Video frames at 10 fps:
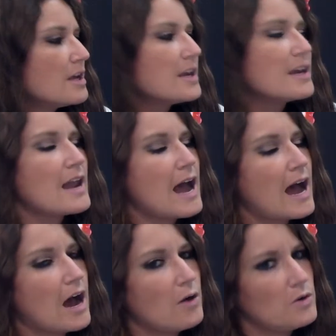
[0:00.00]

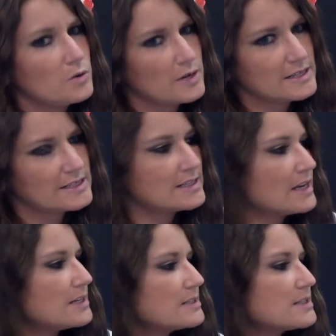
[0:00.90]
"Now,
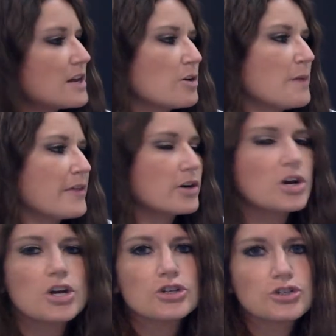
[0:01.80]
Kristen," said her mother,
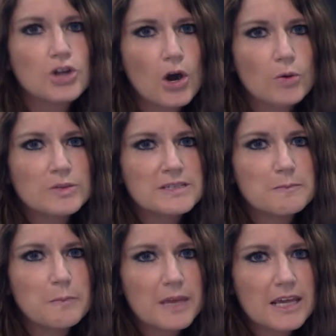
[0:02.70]
"don't
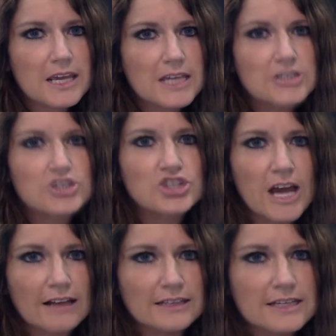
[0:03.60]
be
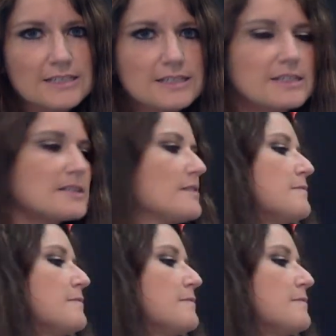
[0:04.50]
jealous."